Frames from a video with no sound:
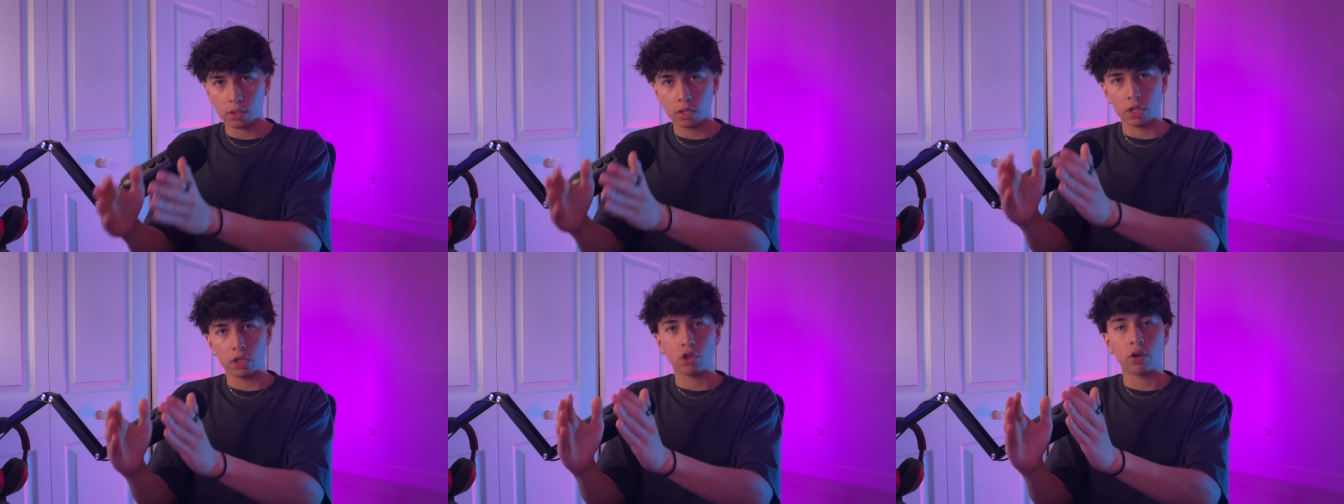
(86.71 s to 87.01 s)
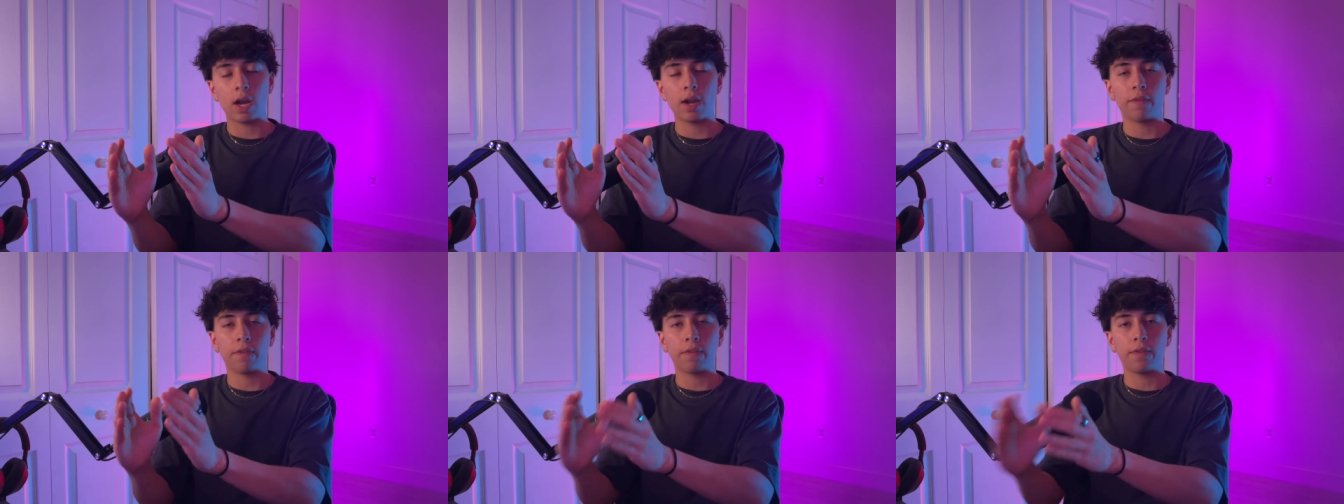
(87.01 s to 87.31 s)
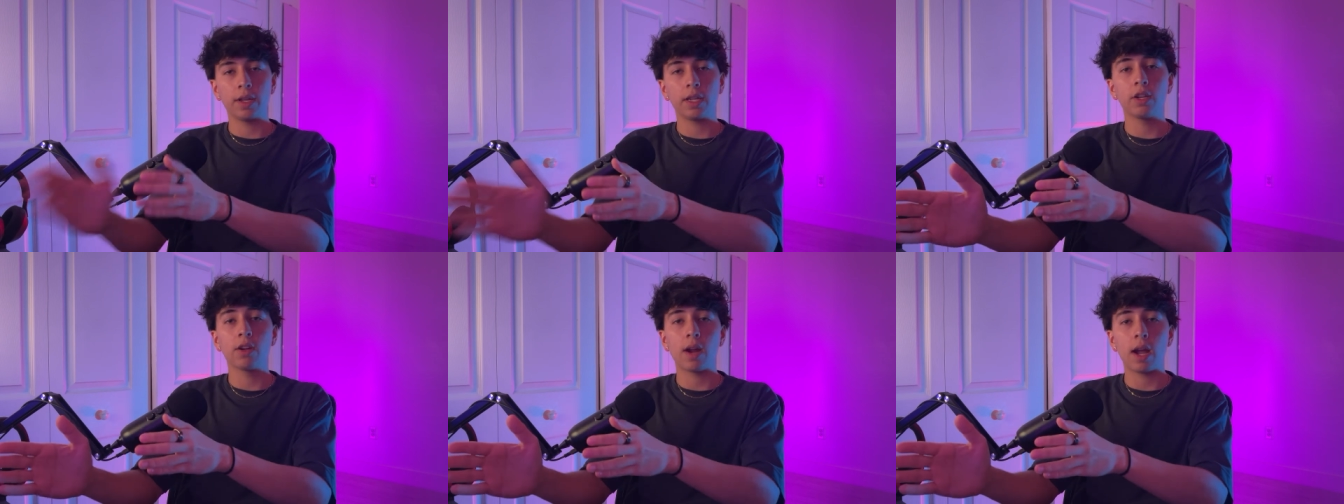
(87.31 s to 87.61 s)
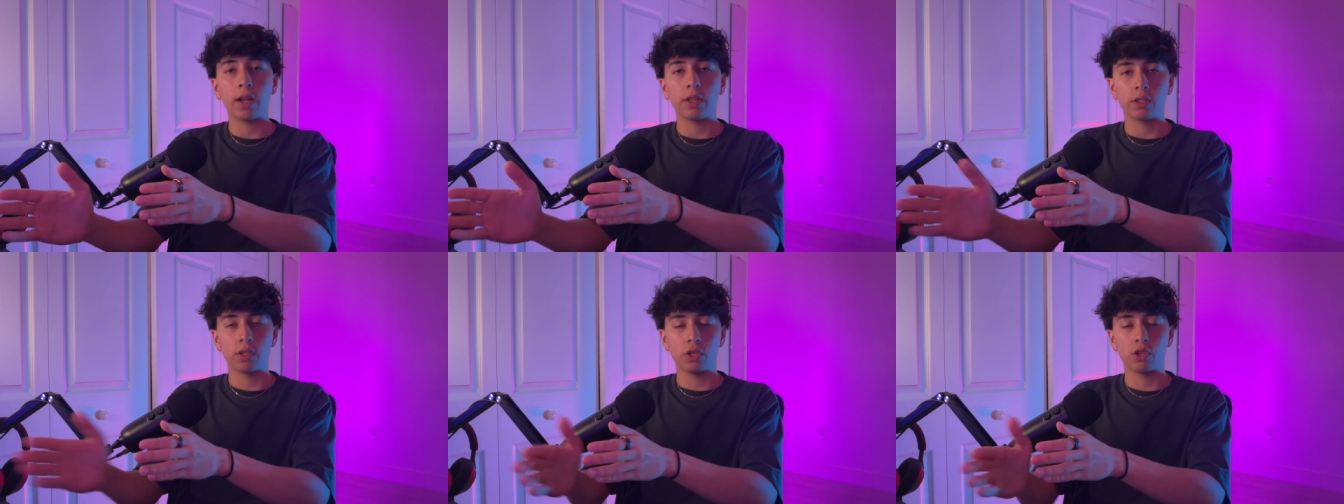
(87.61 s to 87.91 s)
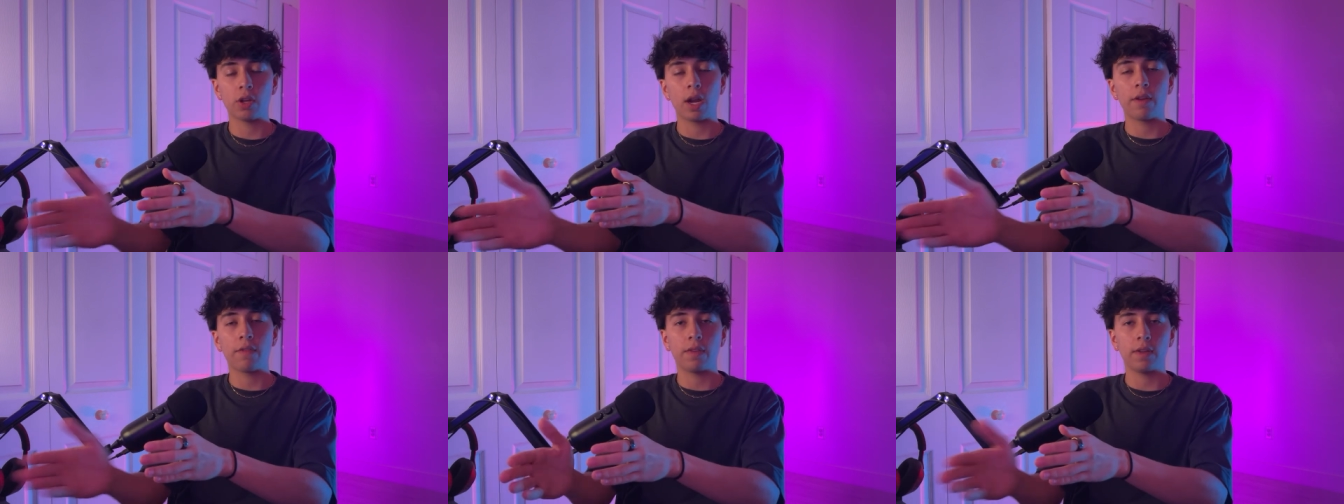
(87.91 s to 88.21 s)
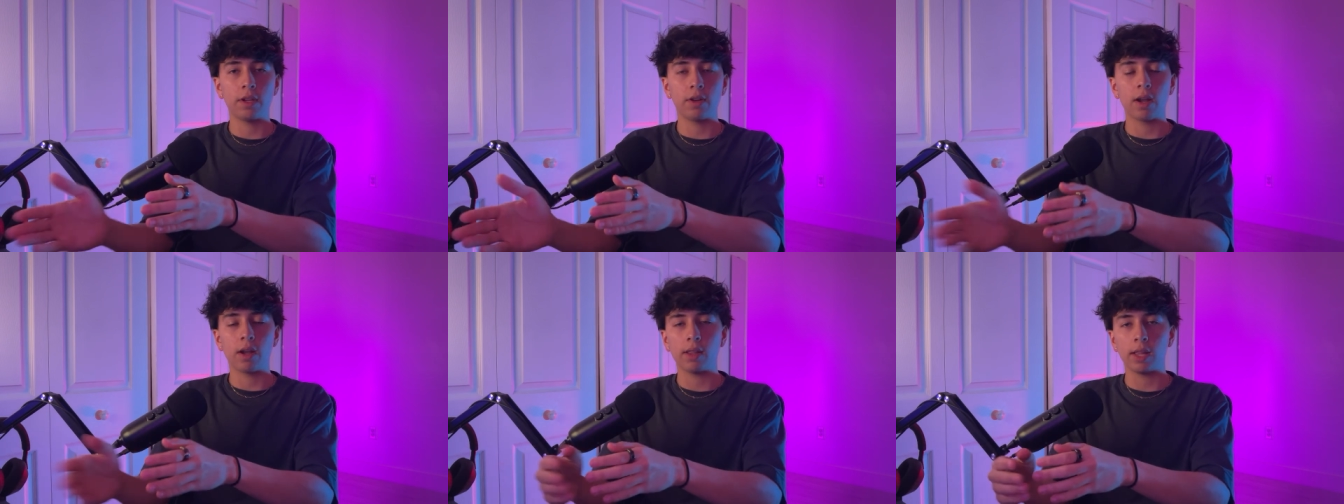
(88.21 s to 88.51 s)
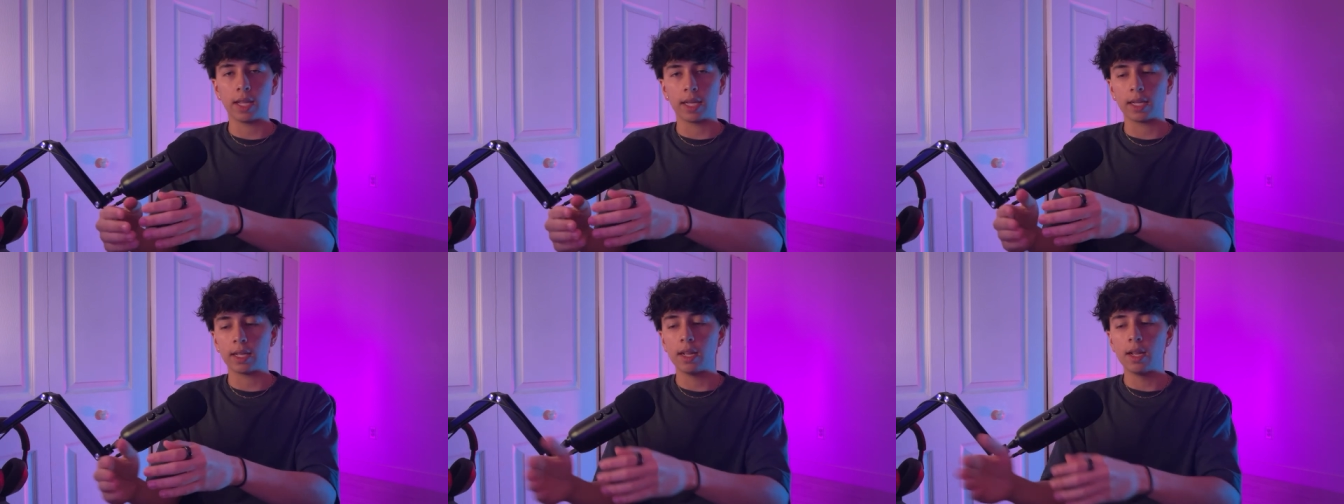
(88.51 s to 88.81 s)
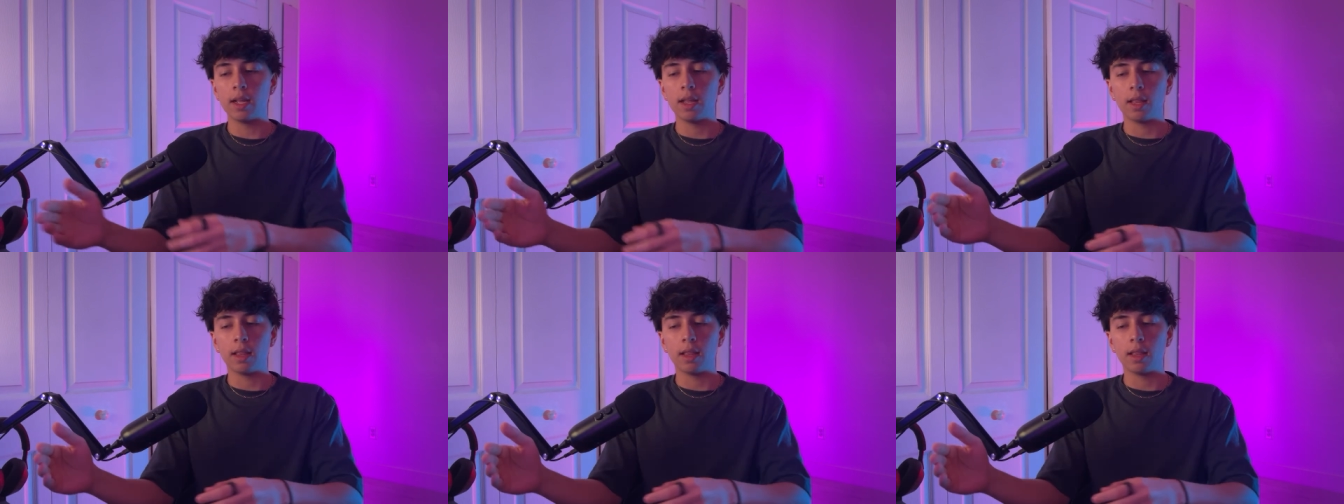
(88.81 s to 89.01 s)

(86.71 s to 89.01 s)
to try to figure out like